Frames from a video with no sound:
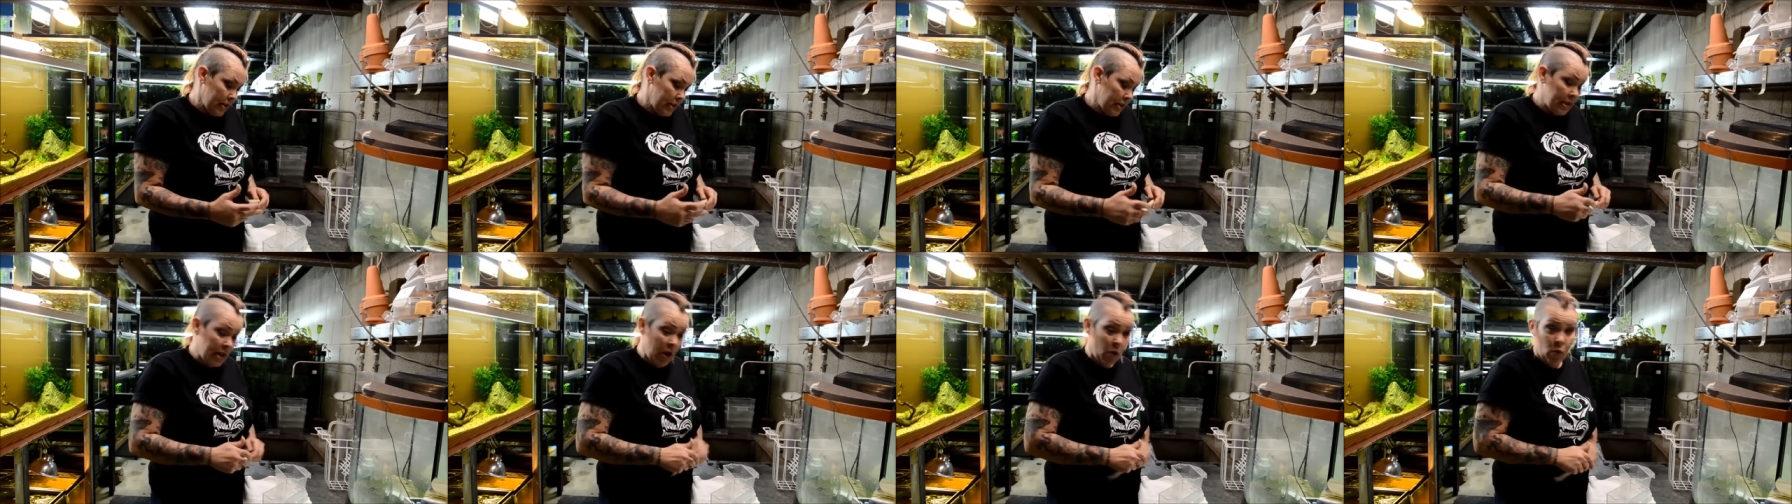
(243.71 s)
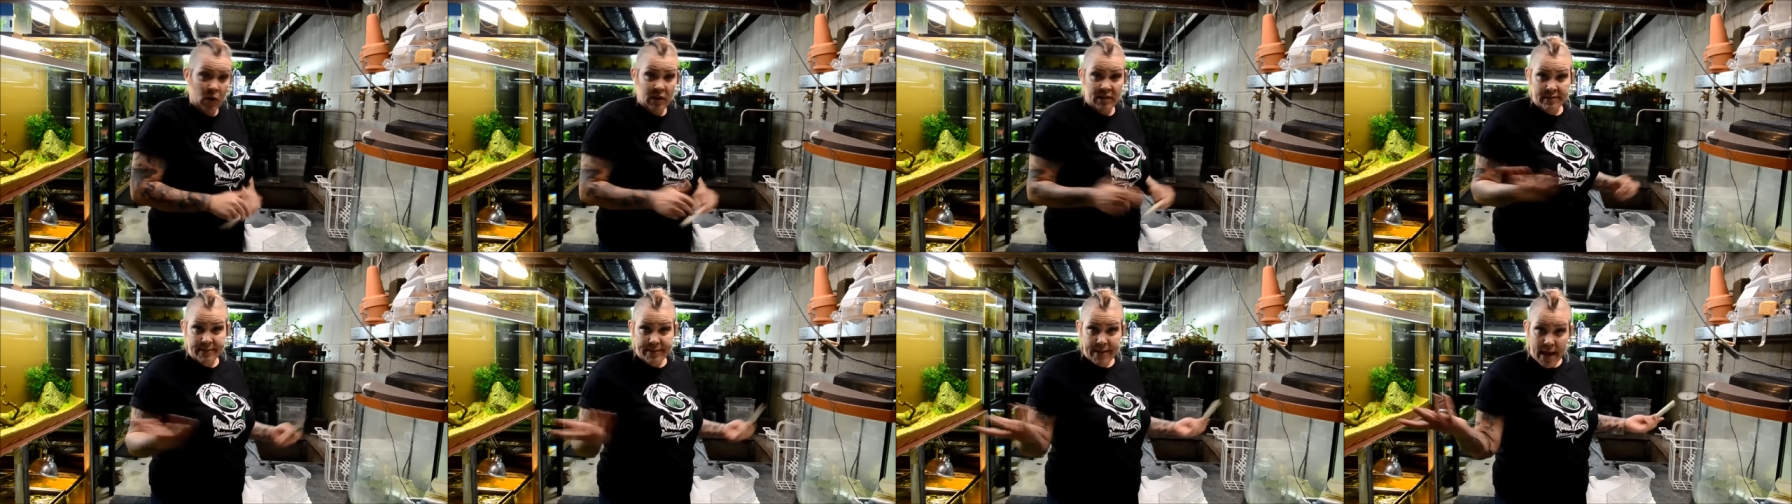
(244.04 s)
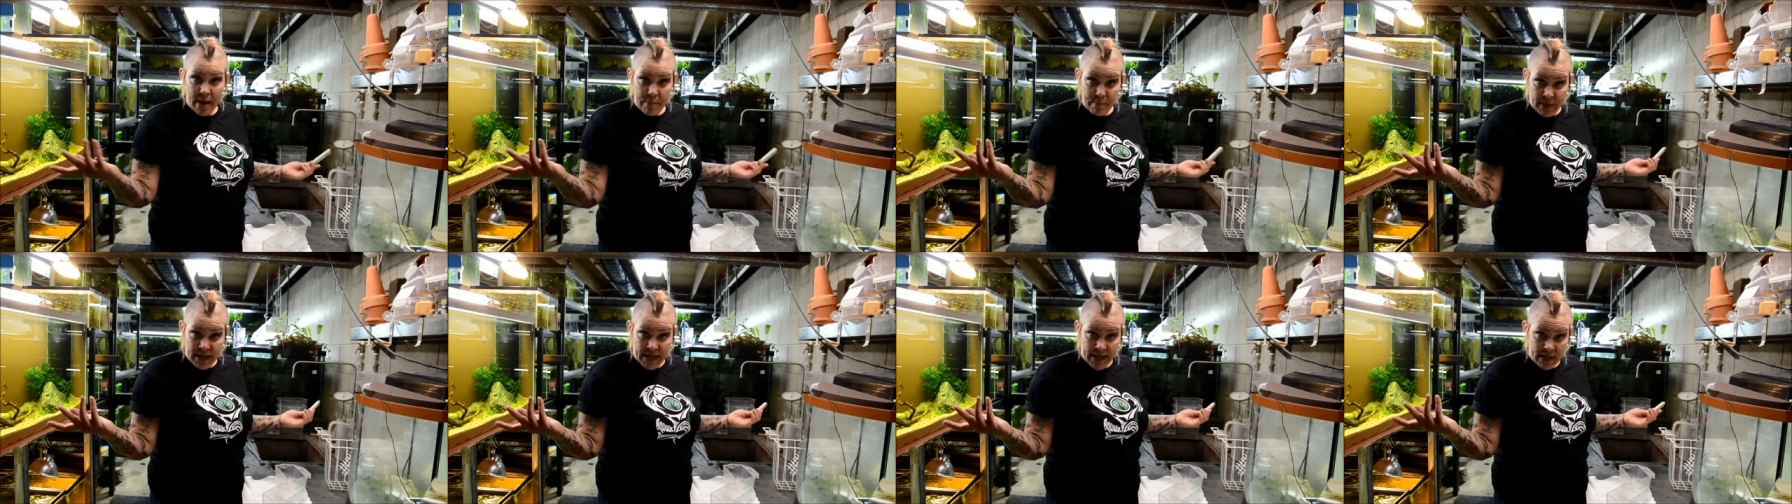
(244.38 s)
Now, what does
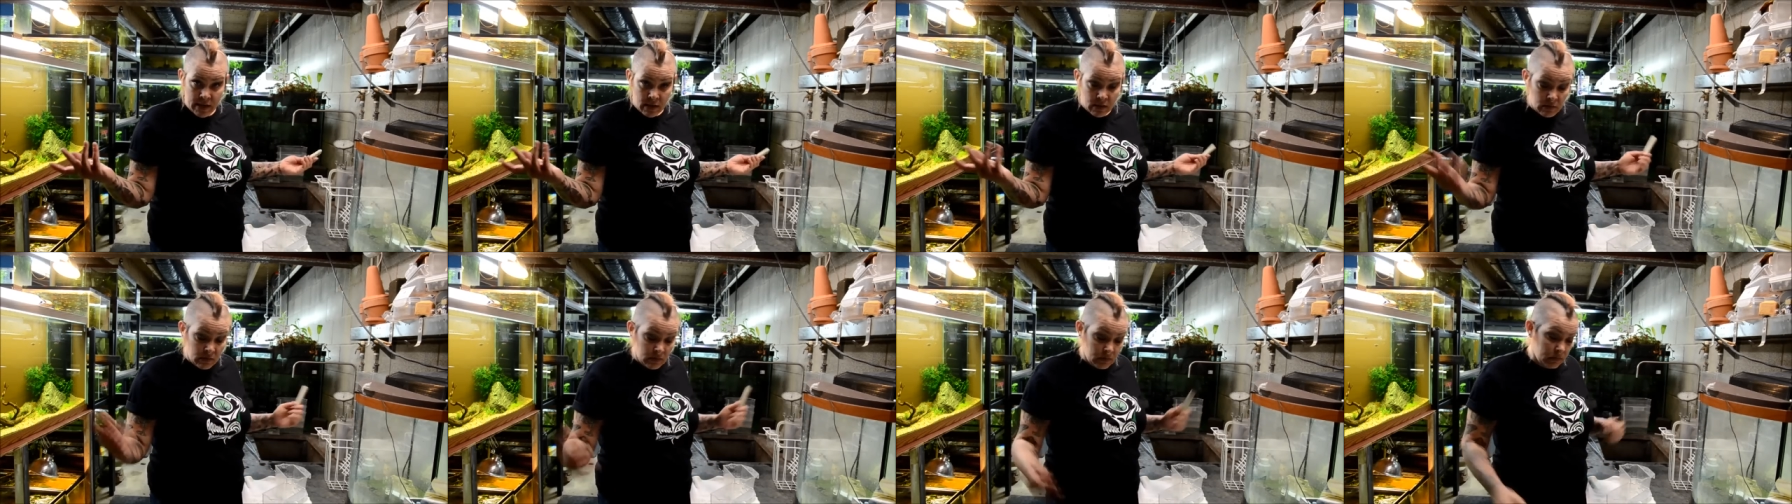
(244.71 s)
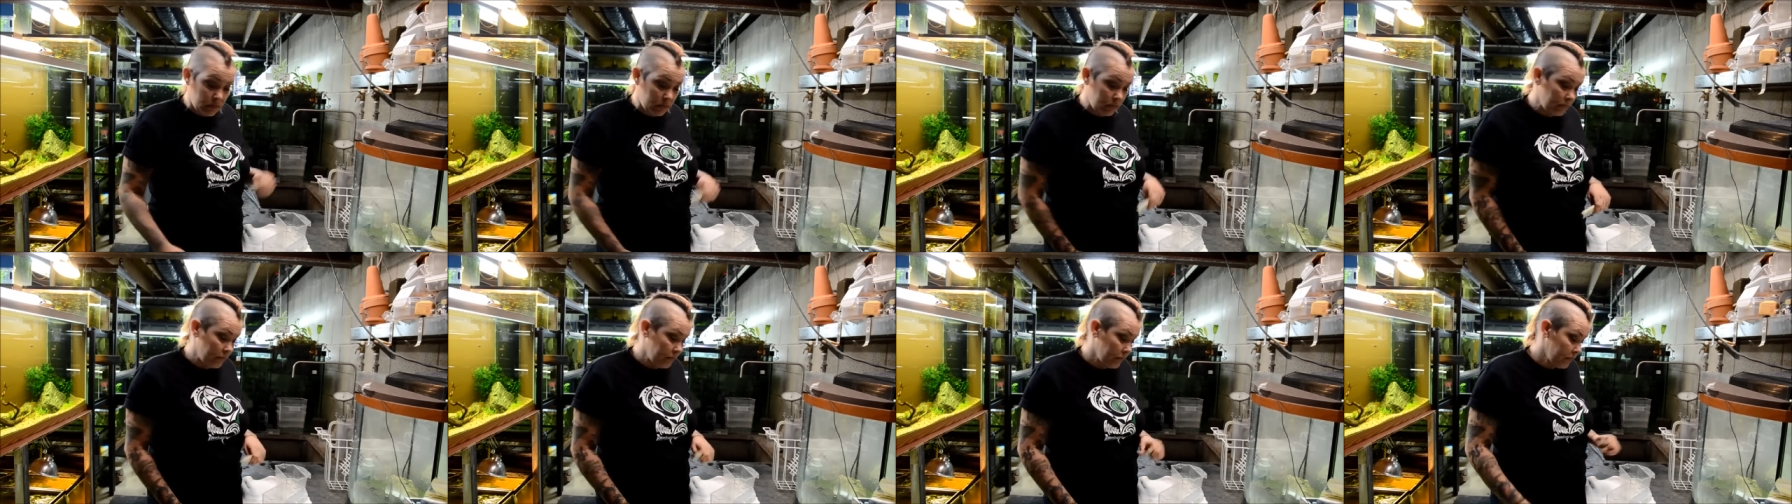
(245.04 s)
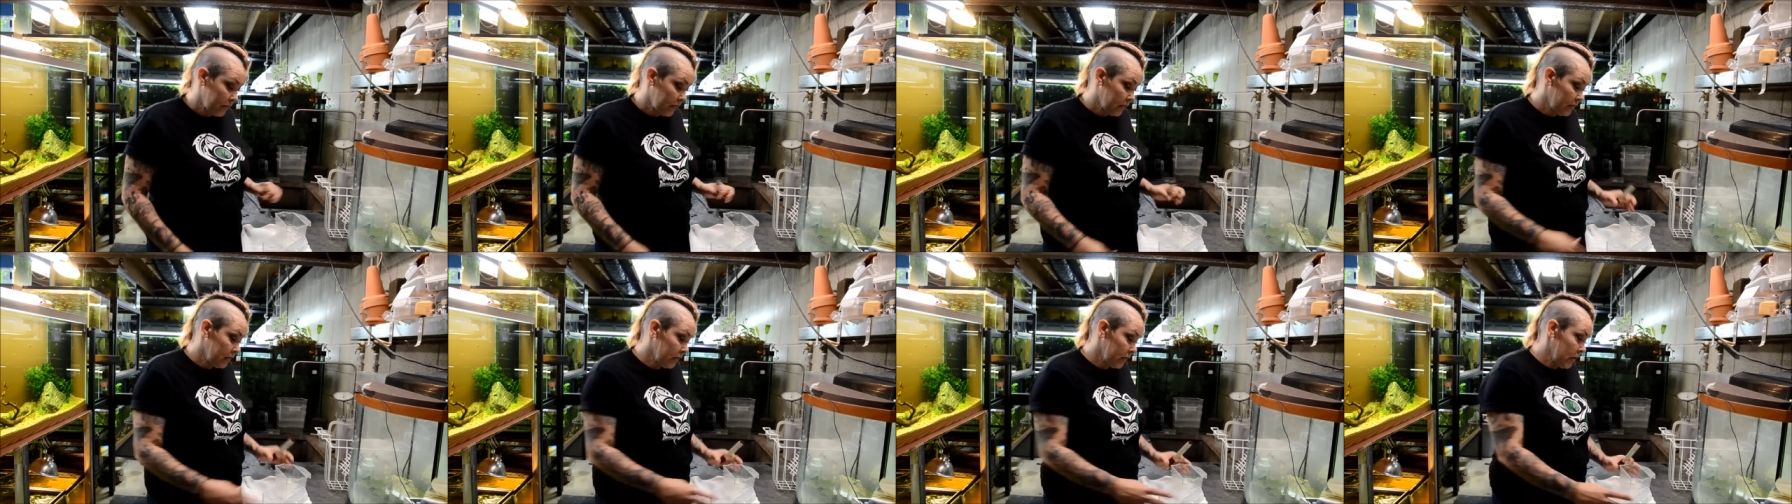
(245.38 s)
that mean?
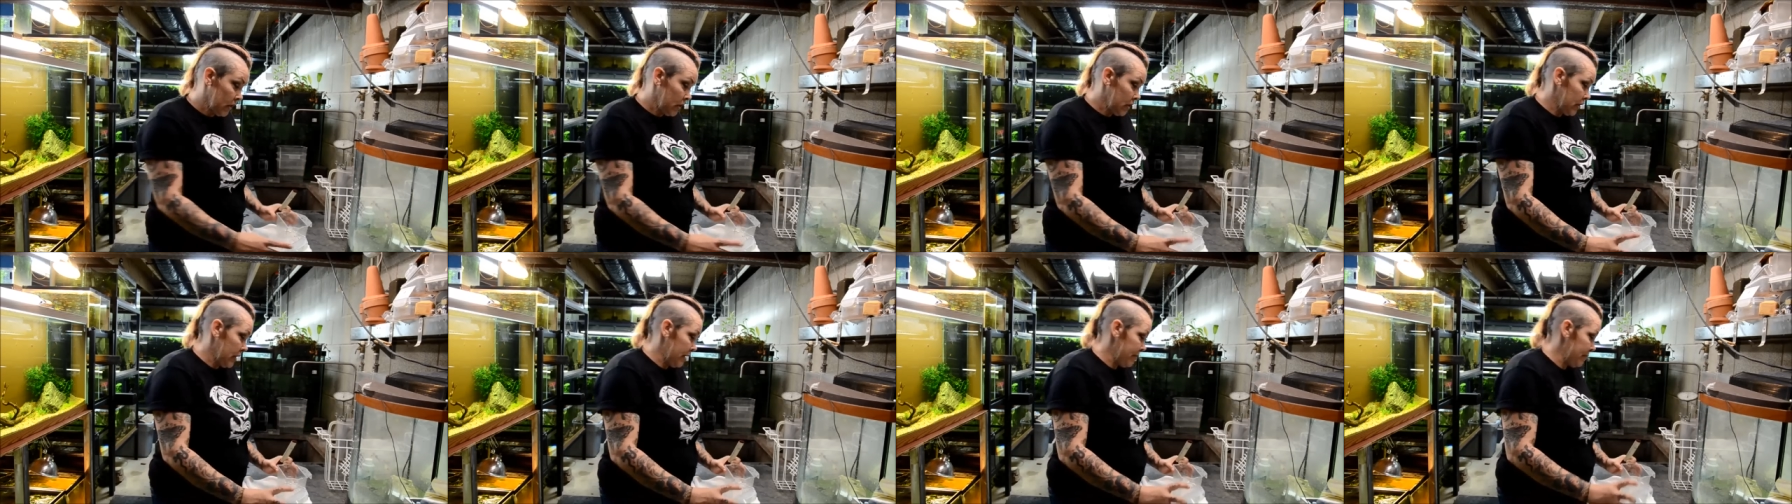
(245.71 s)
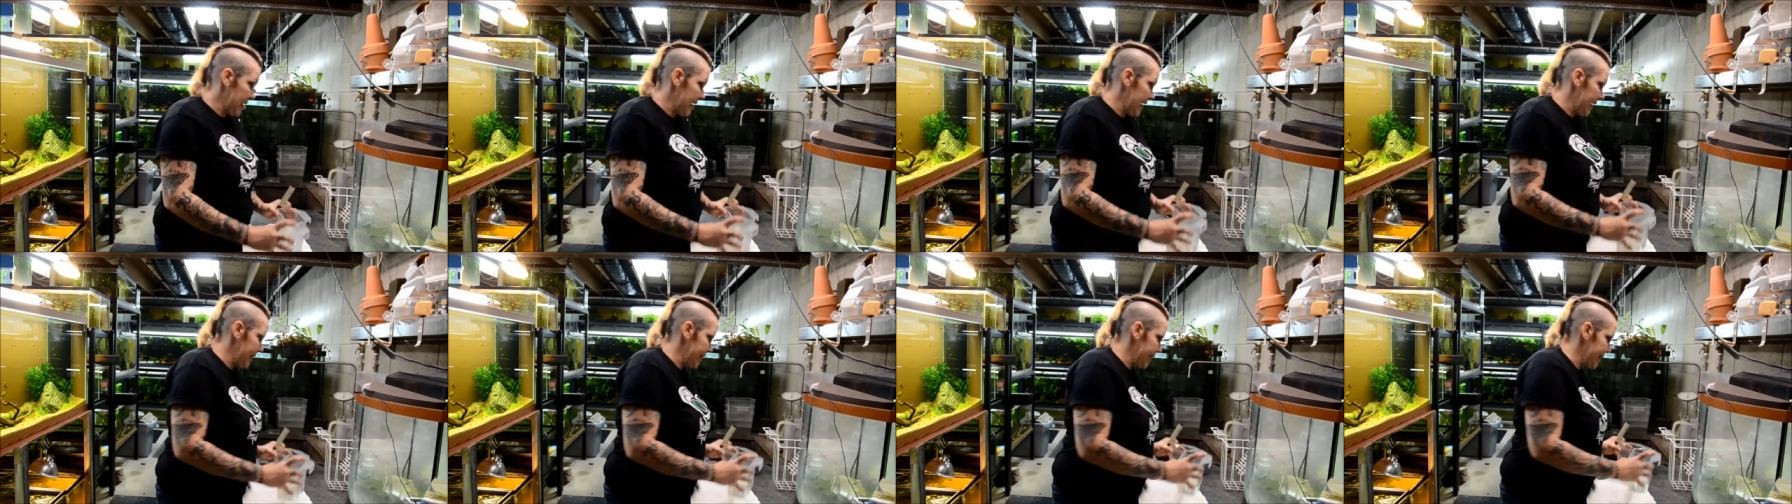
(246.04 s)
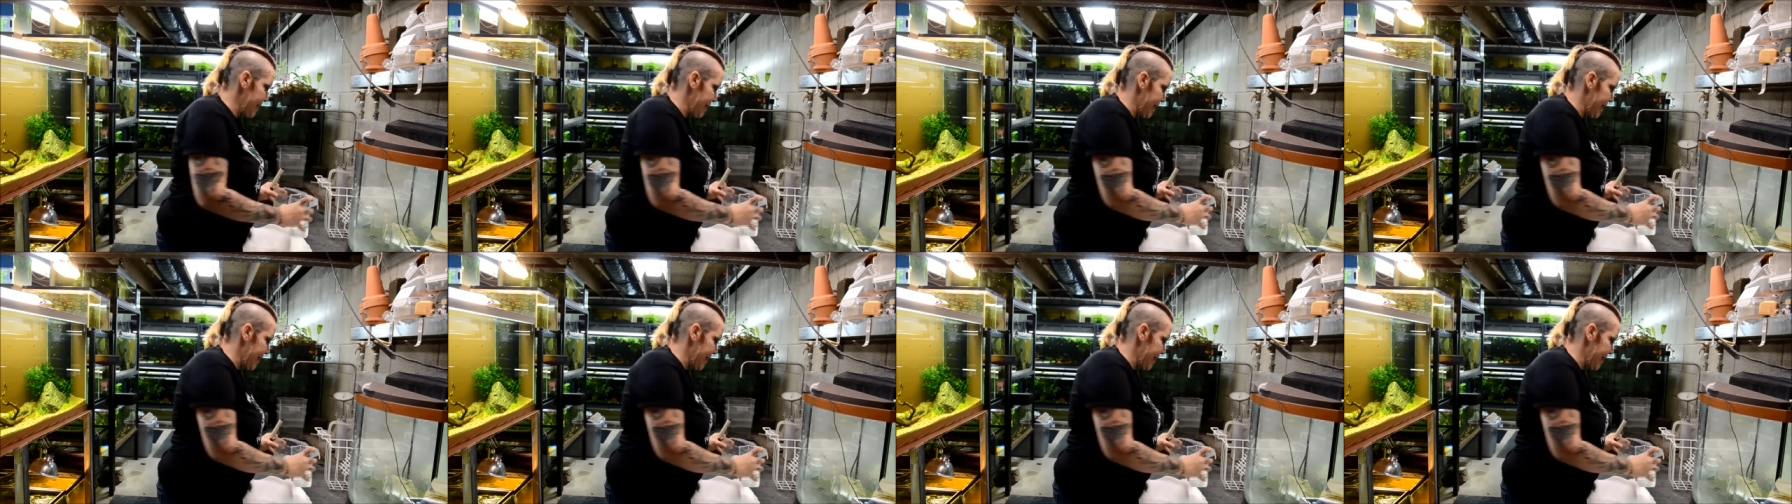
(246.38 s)
It means